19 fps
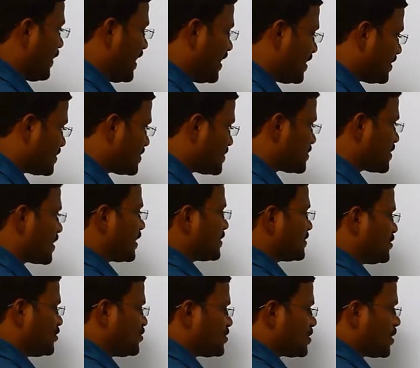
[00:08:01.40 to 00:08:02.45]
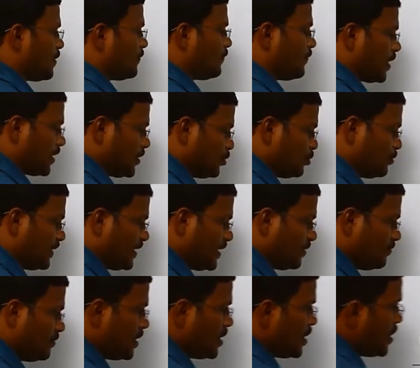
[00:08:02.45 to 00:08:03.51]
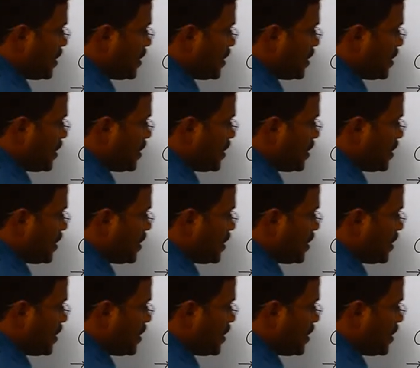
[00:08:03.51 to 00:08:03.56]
Earth consists of aluminium.